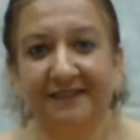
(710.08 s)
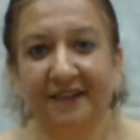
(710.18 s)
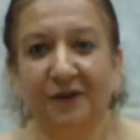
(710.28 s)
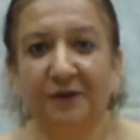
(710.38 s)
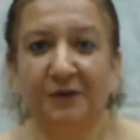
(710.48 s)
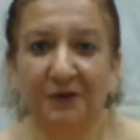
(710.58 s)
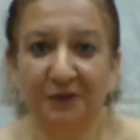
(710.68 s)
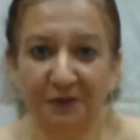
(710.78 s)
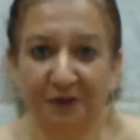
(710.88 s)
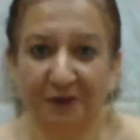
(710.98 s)
how
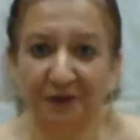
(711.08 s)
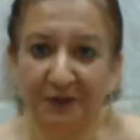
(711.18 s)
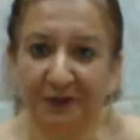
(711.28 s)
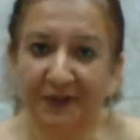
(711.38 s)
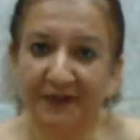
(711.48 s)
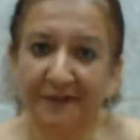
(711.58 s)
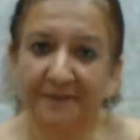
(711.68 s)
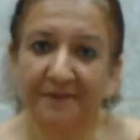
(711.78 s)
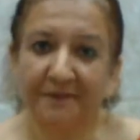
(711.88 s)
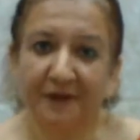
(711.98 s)
good you want to look.
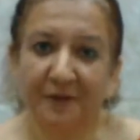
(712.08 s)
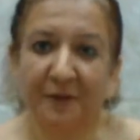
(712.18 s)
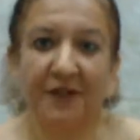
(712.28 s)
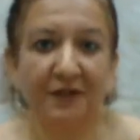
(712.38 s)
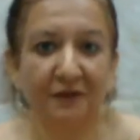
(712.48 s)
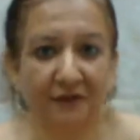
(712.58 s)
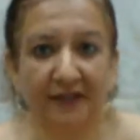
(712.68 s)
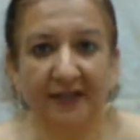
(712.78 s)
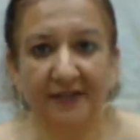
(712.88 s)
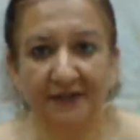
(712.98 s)
What are your
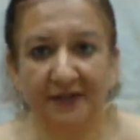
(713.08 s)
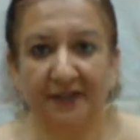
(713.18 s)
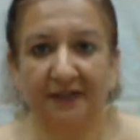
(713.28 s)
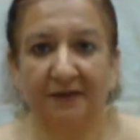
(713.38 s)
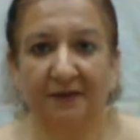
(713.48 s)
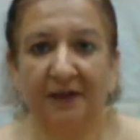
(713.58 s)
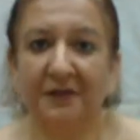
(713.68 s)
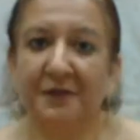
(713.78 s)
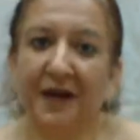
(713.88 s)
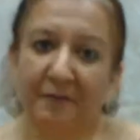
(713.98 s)
feelings right now?
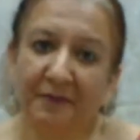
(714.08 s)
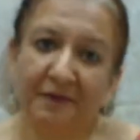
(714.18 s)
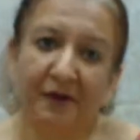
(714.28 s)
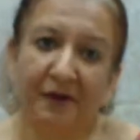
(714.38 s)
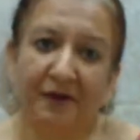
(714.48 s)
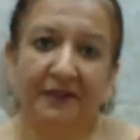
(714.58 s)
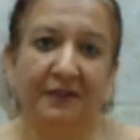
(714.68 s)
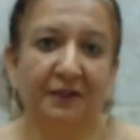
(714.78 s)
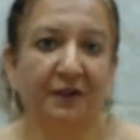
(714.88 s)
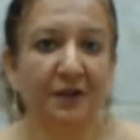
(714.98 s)
Are you happy about
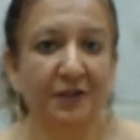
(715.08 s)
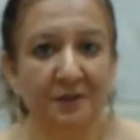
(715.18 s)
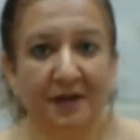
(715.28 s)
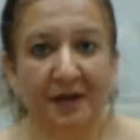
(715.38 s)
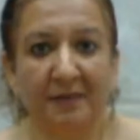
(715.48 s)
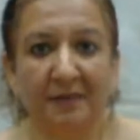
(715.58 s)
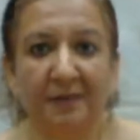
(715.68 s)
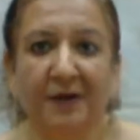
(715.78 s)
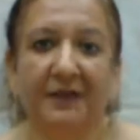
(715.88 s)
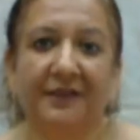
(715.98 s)
it? You're not so happy
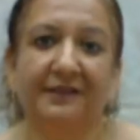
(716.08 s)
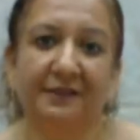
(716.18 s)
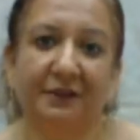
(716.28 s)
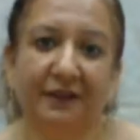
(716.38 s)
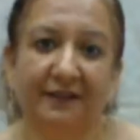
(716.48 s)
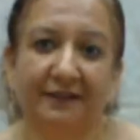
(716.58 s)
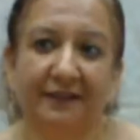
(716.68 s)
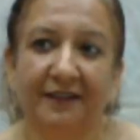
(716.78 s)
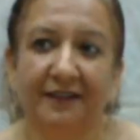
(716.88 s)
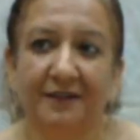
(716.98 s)
about it? You're
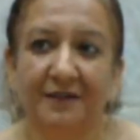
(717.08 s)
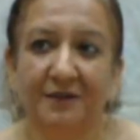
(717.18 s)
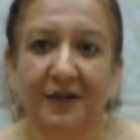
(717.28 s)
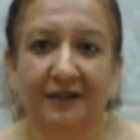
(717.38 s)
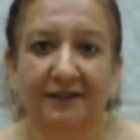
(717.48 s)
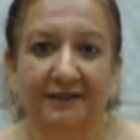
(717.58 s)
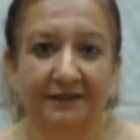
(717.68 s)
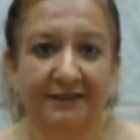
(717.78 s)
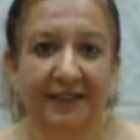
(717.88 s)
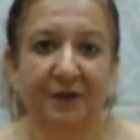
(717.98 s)
So at
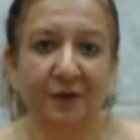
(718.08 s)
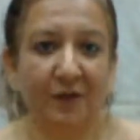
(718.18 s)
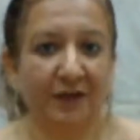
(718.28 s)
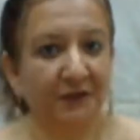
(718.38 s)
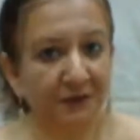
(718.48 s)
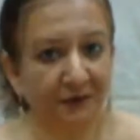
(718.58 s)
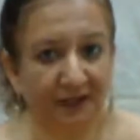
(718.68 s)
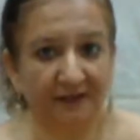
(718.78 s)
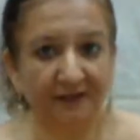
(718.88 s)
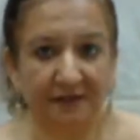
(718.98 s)
a scale of 1 to
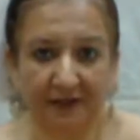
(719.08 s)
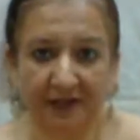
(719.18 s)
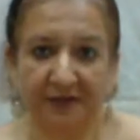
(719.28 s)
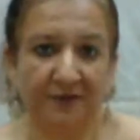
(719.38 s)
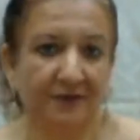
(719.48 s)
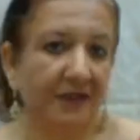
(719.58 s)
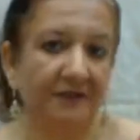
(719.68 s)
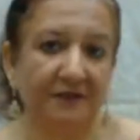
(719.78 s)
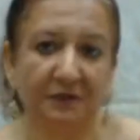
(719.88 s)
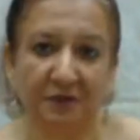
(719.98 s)
10, rate yourself.
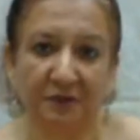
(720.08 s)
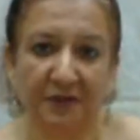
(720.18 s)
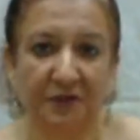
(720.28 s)
It could be